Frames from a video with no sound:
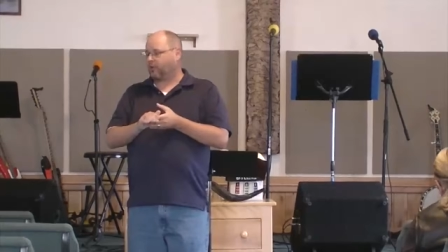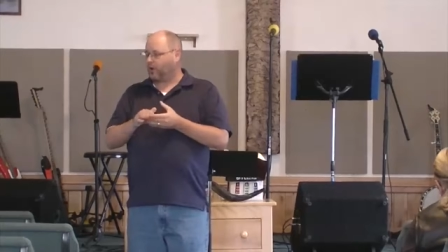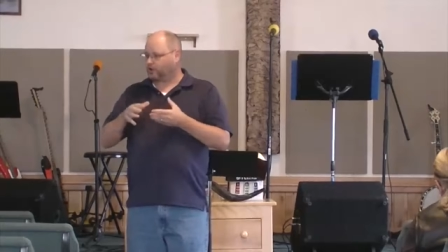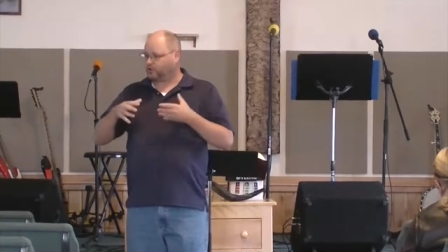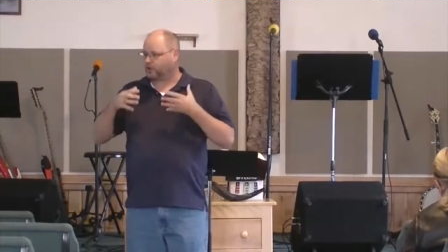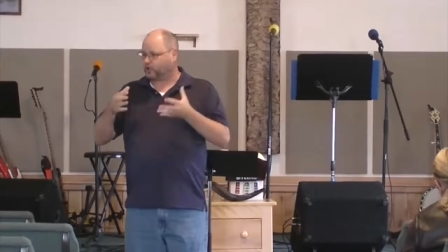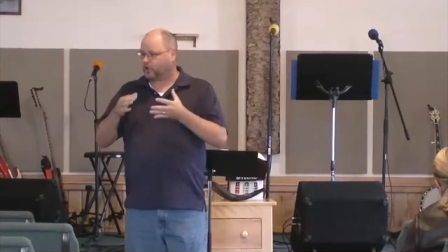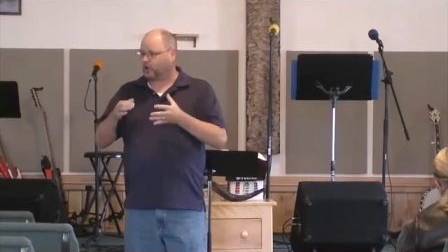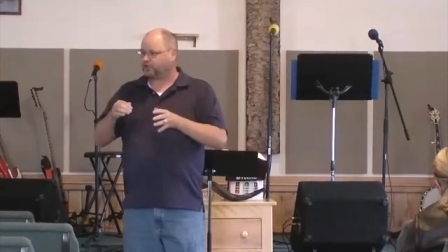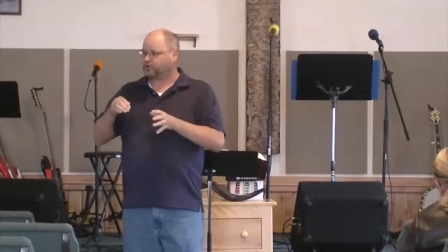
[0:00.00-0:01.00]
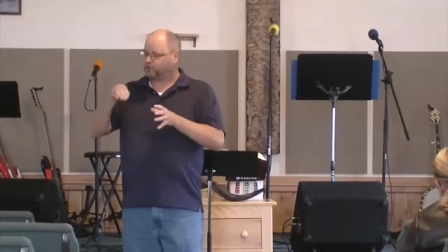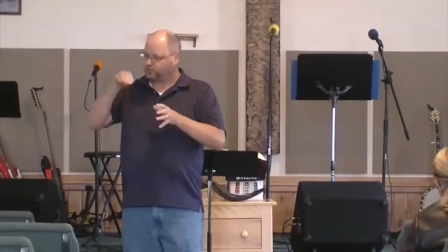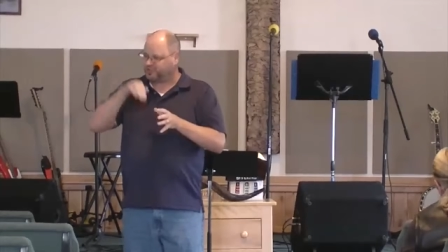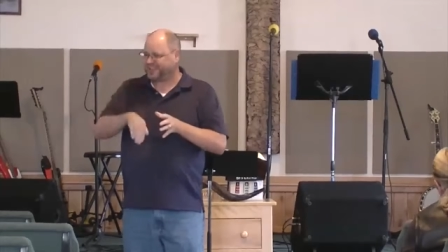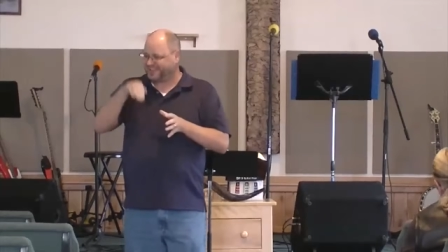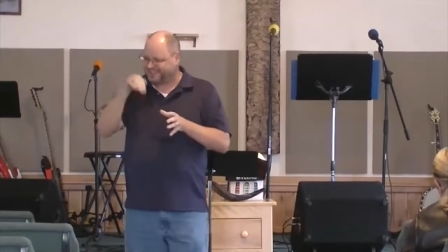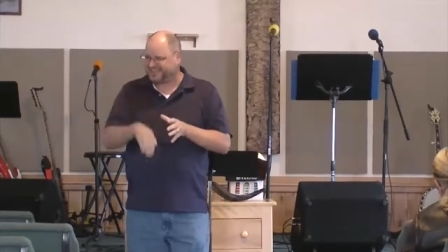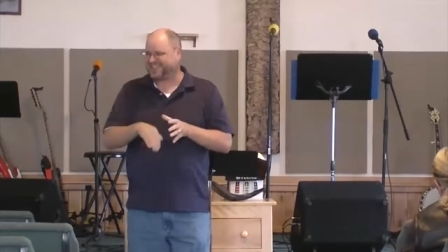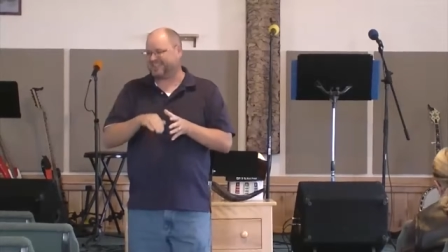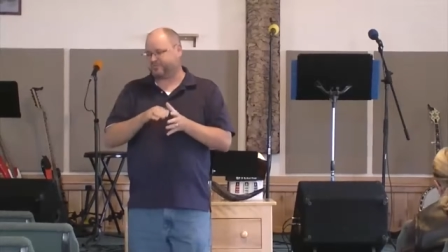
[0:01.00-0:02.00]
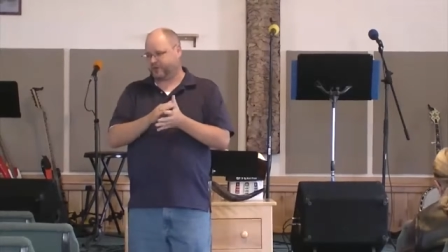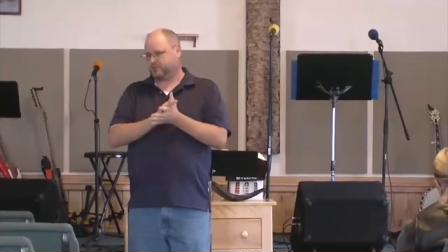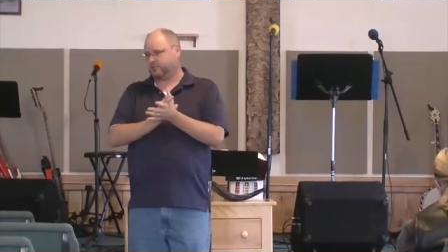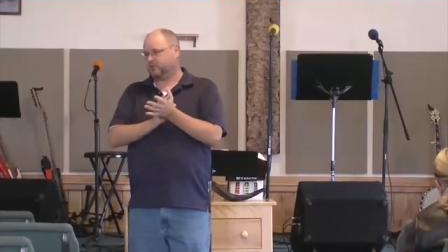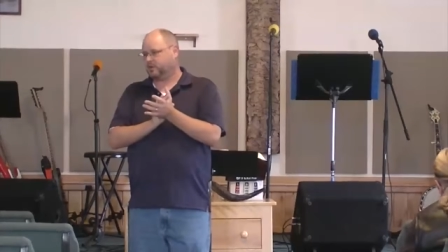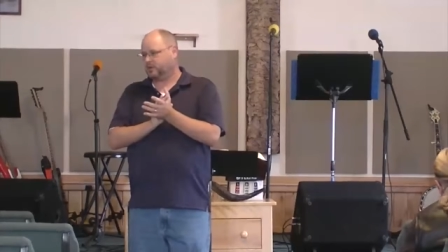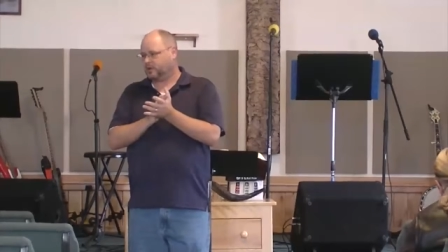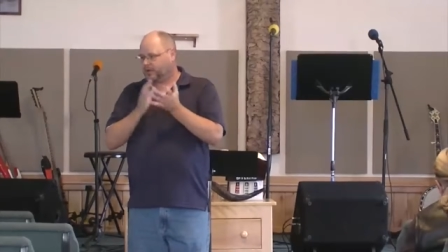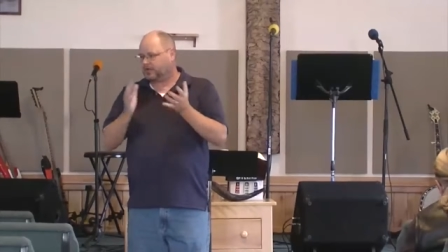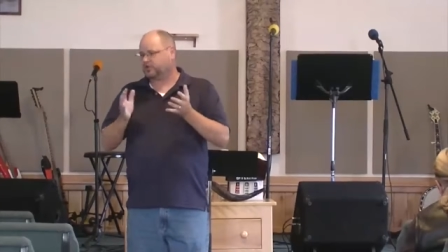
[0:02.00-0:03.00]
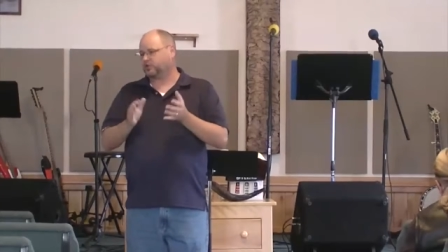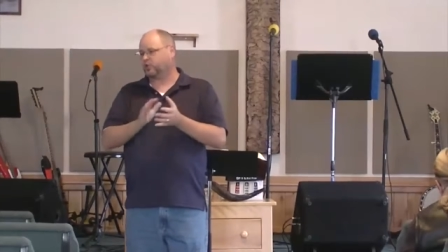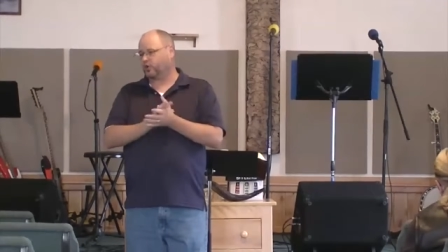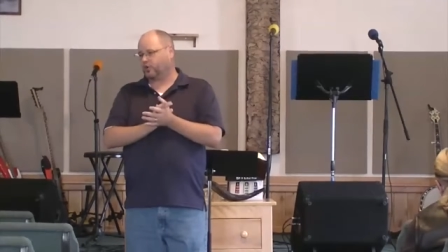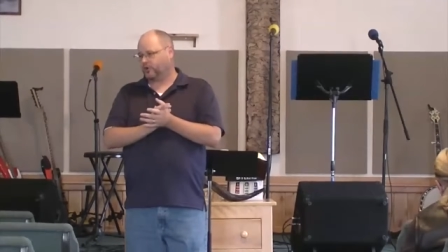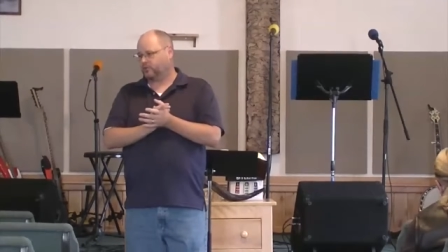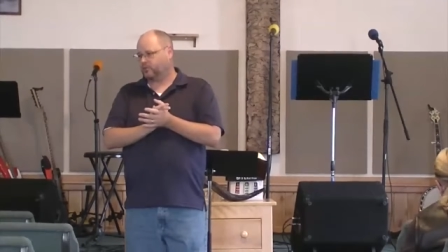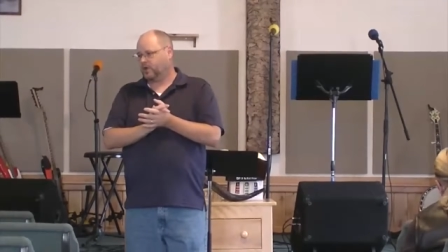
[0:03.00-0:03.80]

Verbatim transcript: I want to encourage you to dig deep into the Word.